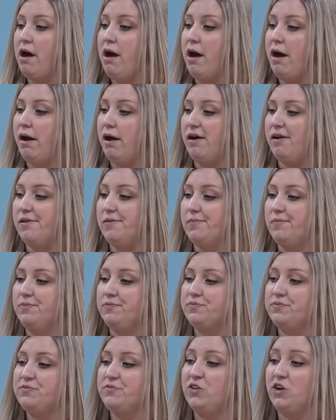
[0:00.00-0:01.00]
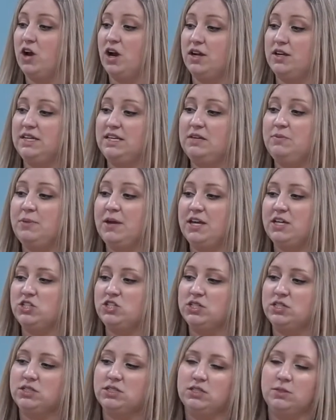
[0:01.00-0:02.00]
For our knee
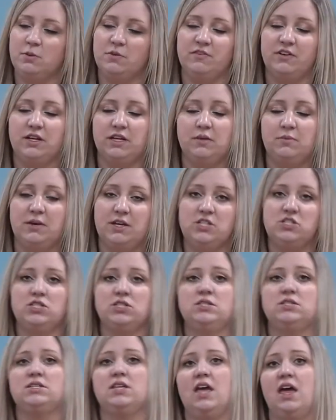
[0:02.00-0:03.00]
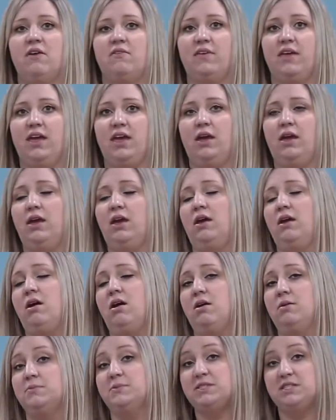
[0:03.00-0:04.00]
patients, some of our knee patients have a
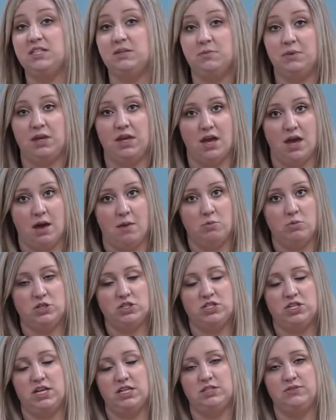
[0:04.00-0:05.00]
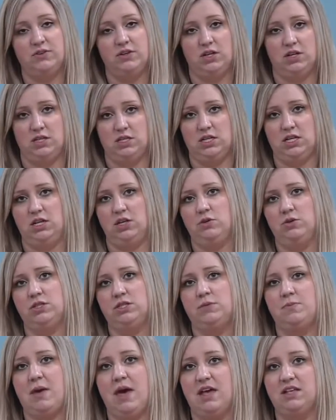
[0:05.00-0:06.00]
CPM, which stands for
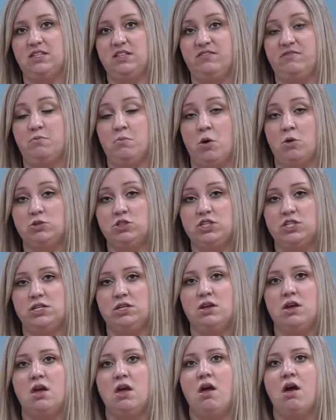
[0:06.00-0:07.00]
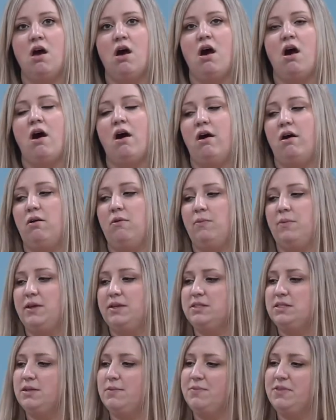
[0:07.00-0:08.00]
continuous passive motion.
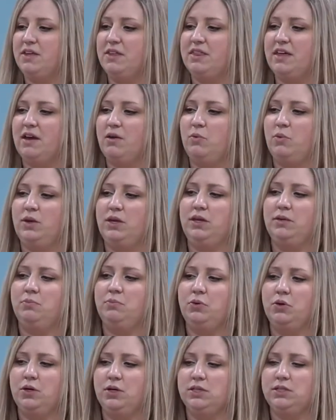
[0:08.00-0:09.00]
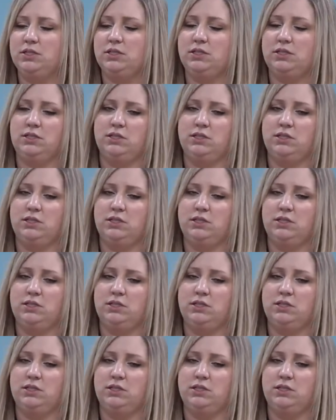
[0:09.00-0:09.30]
It's something that we put,